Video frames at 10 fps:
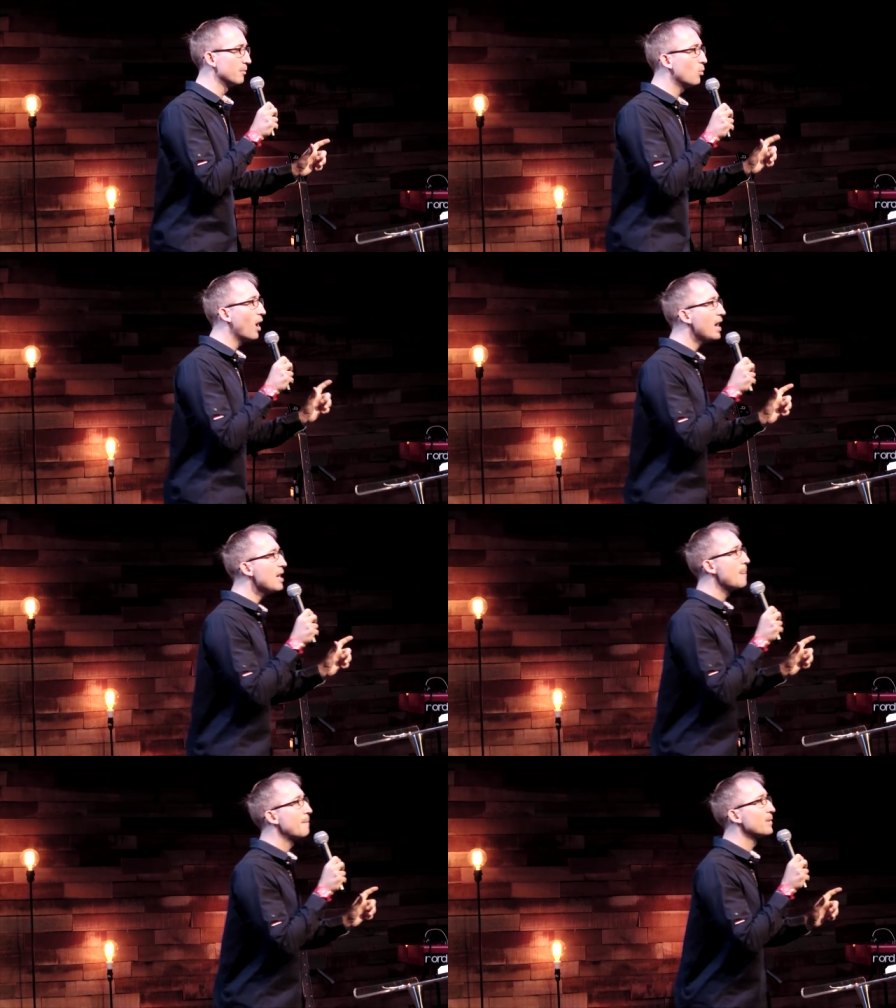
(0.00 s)
Why?
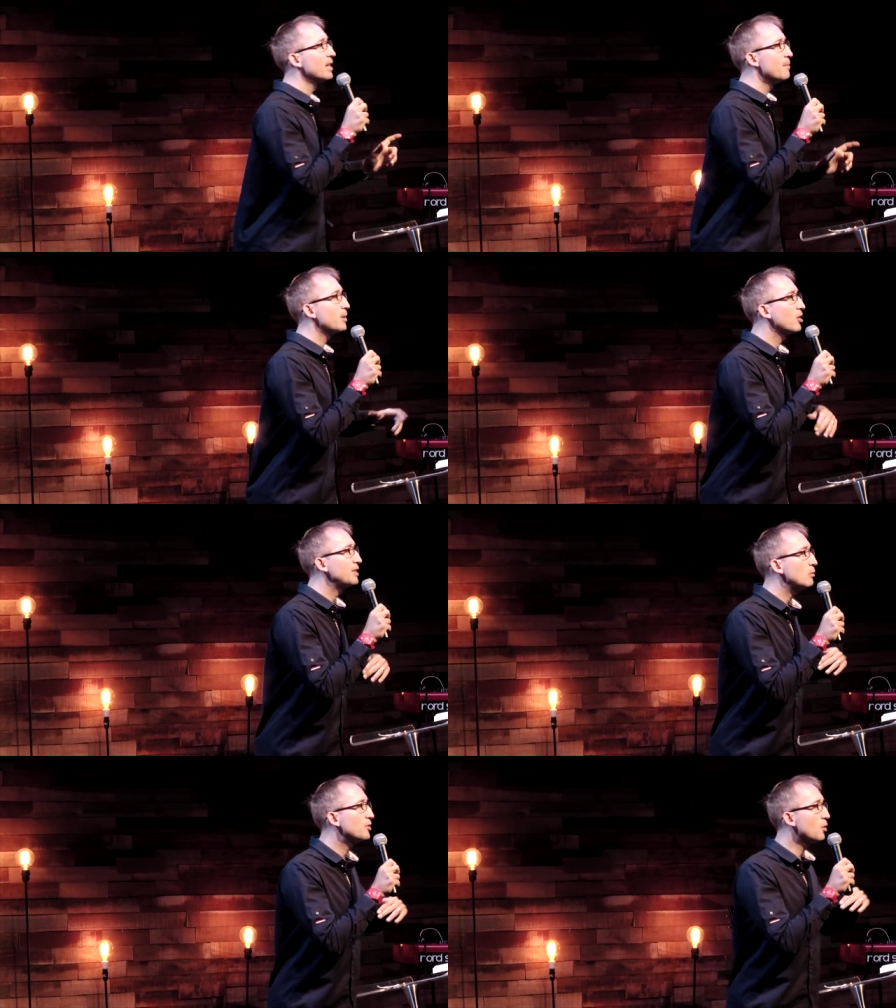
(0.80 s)
Because it
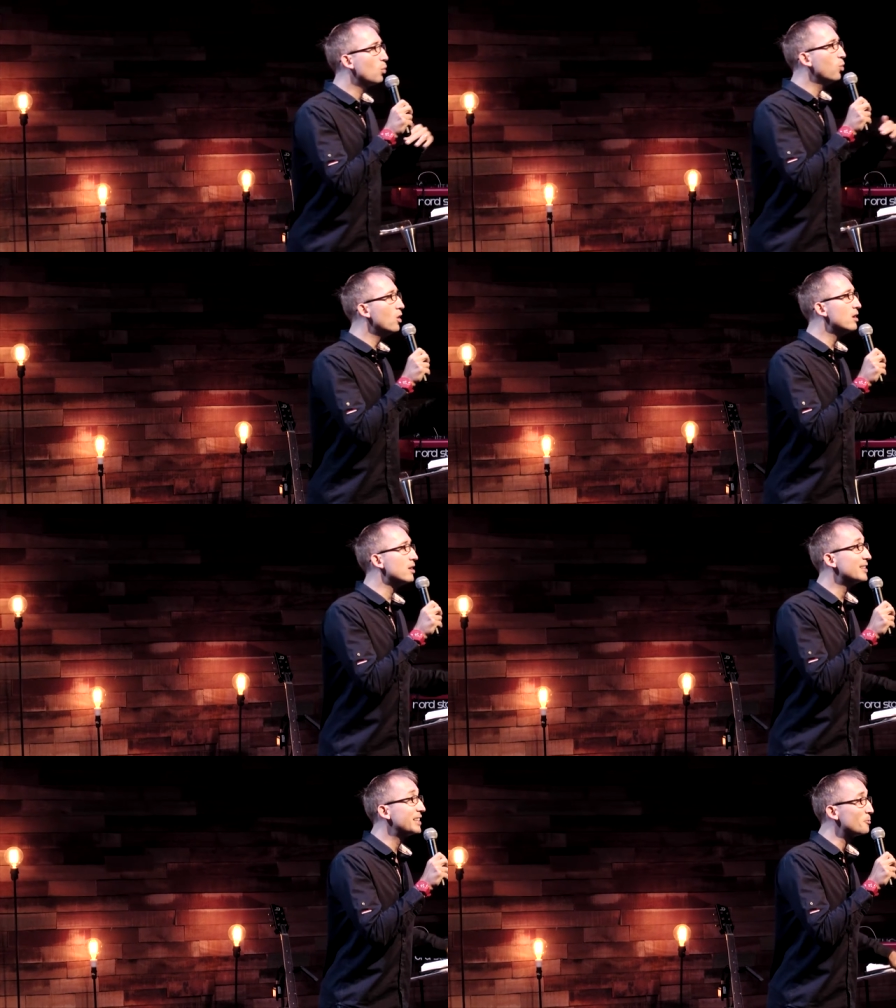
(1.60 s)
was a
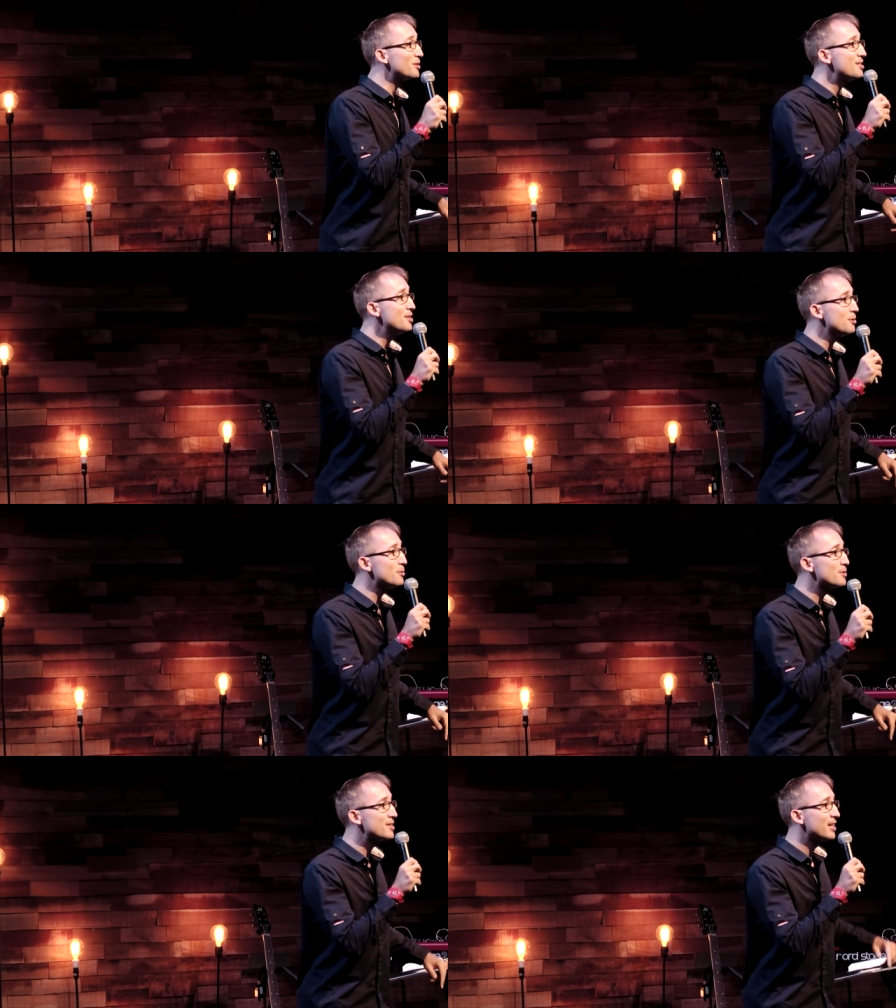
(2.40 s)
word that was
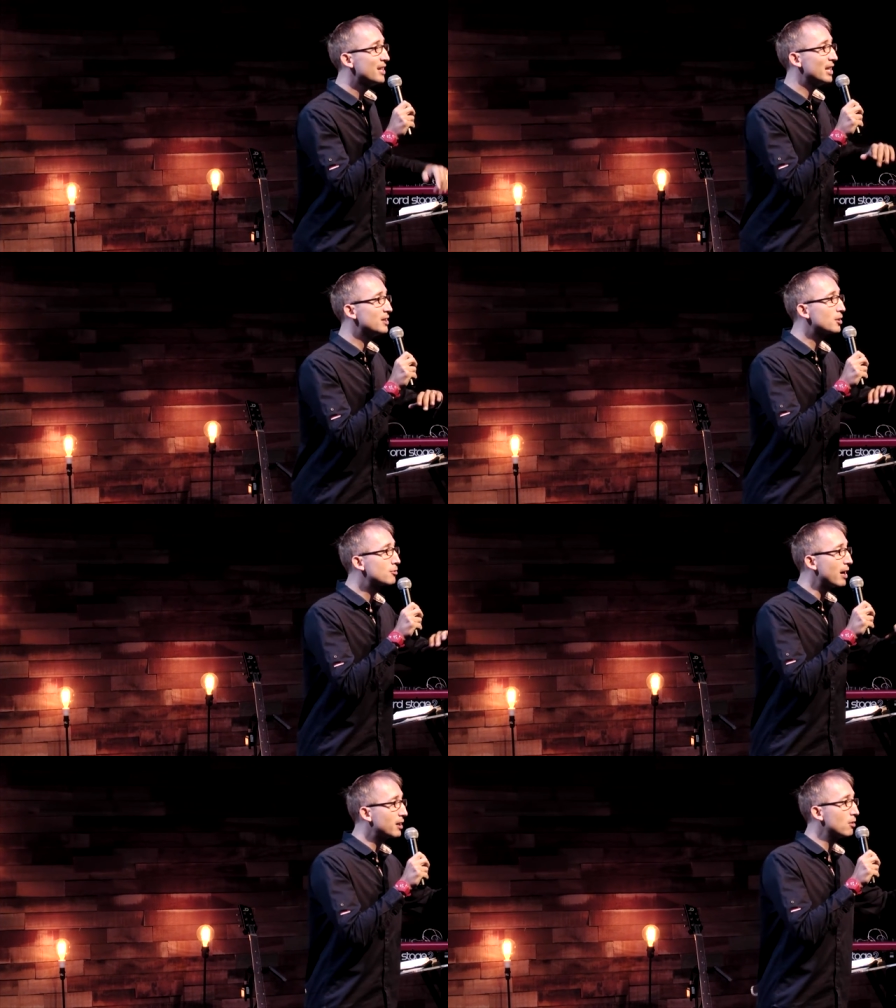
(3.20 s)
used in the
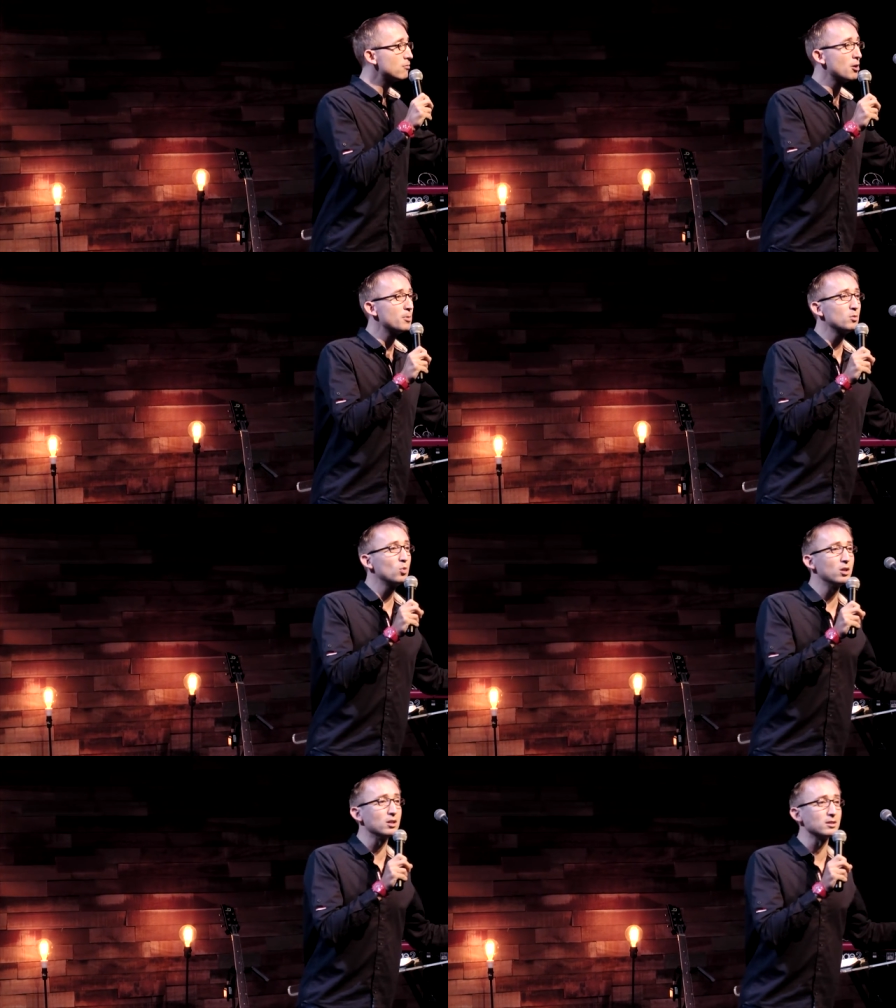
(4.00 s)
Greco-Roman
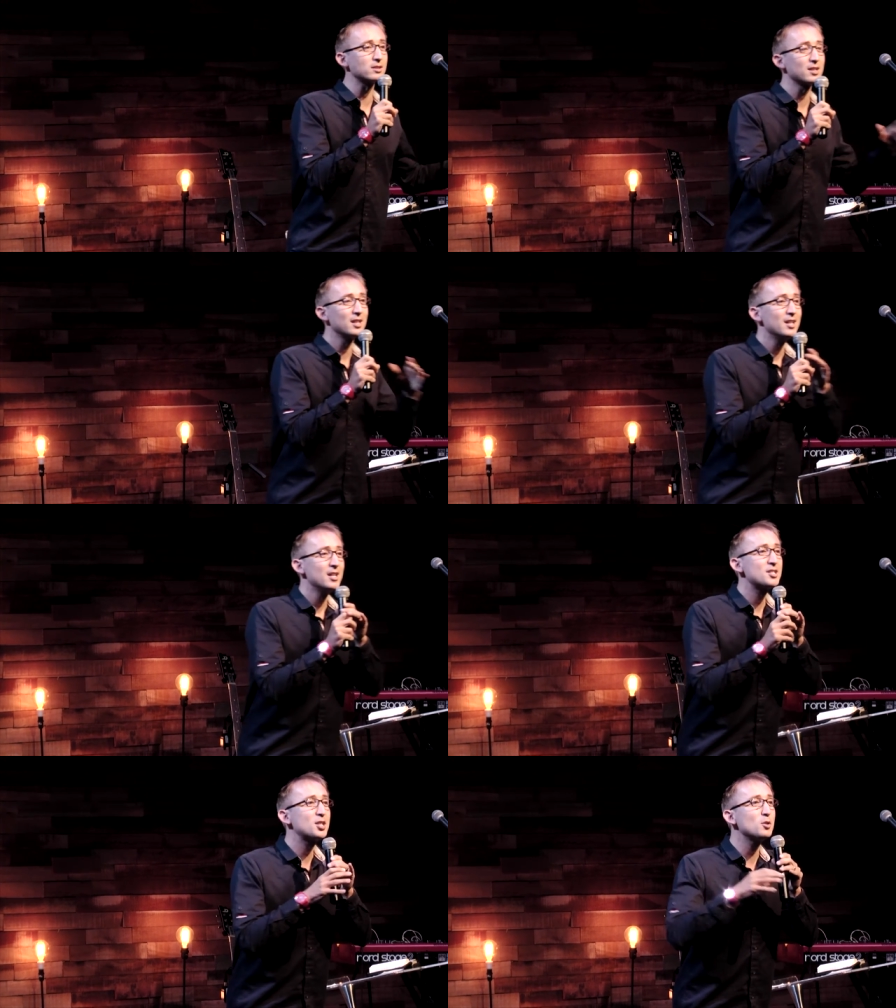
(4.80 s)
world
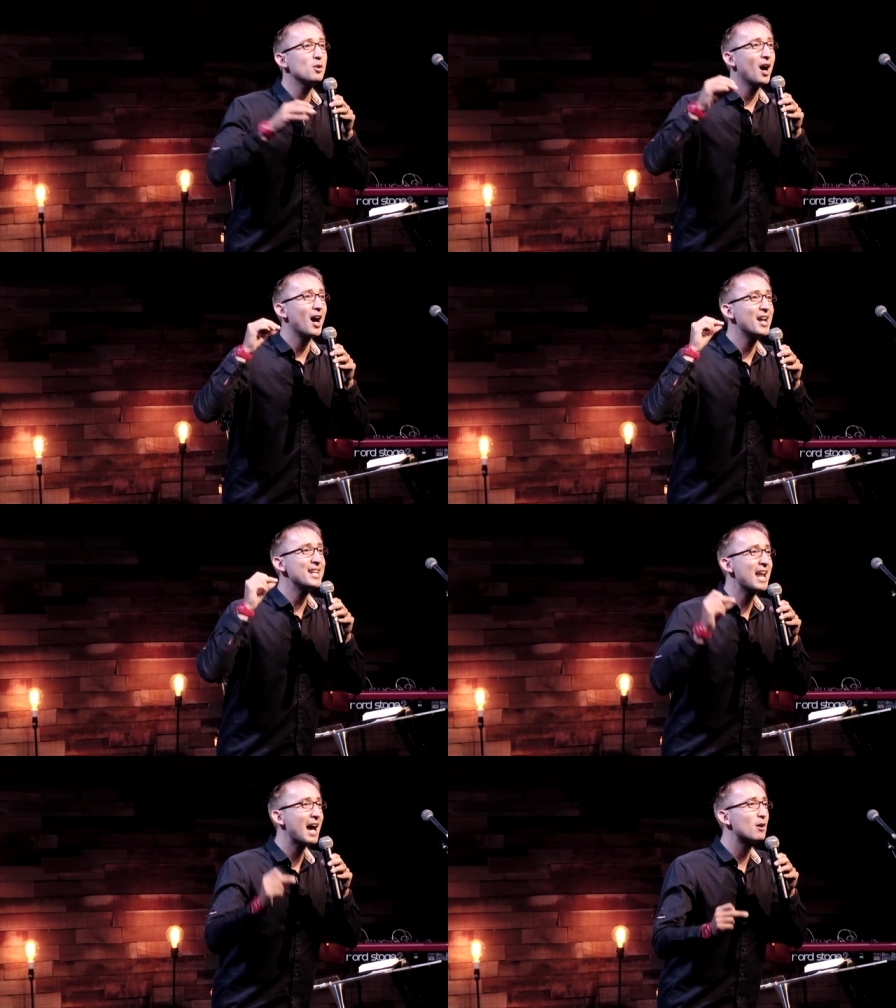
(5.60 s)
to
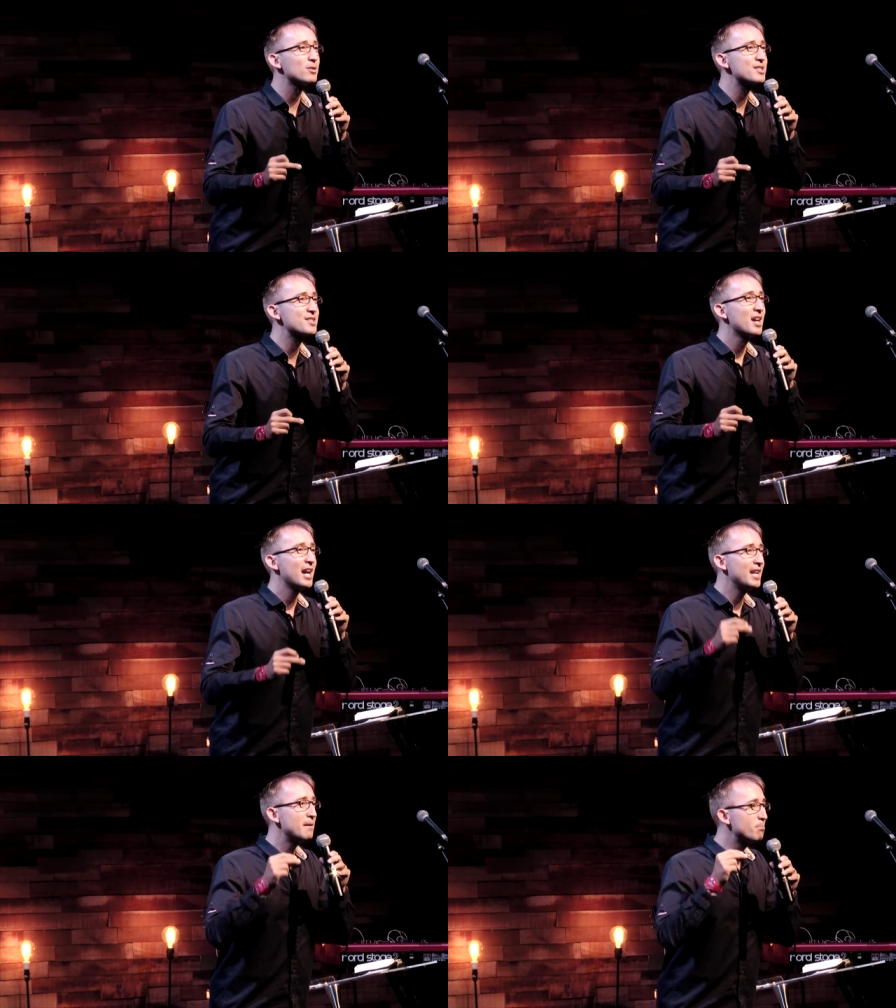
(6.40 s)
announce
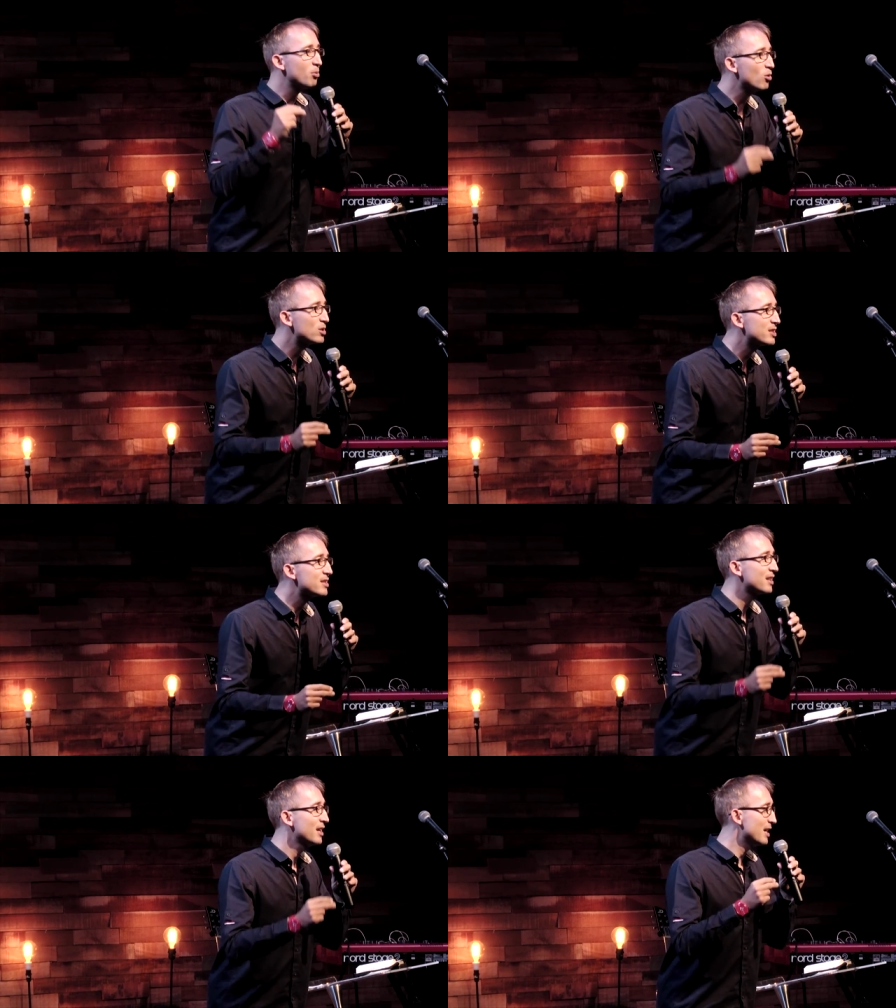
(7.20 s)
an important
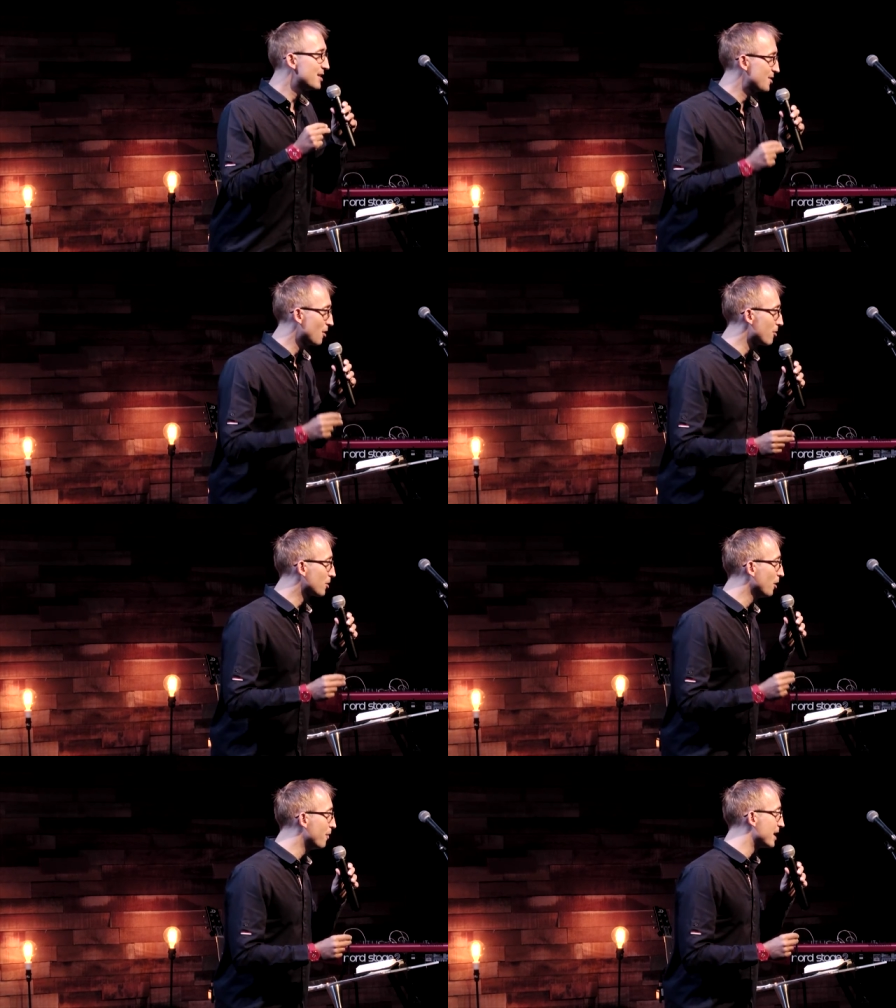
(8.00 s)
historical
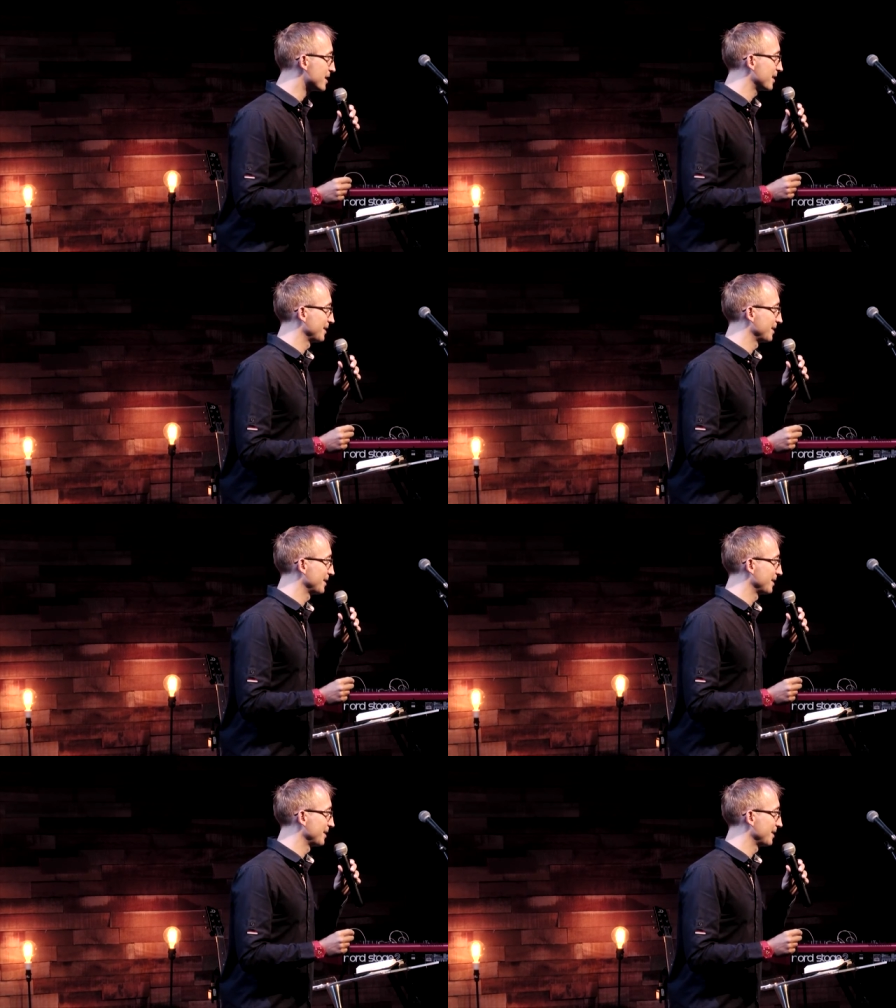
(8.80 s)
event.